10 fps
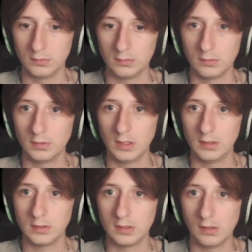So
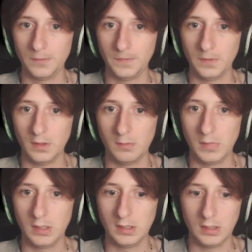get yourself
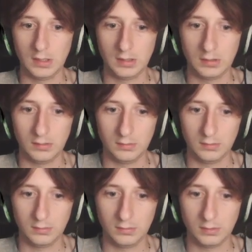making
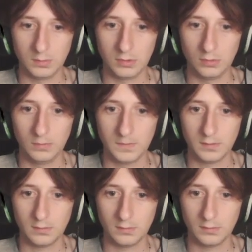some
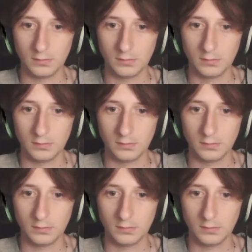stews.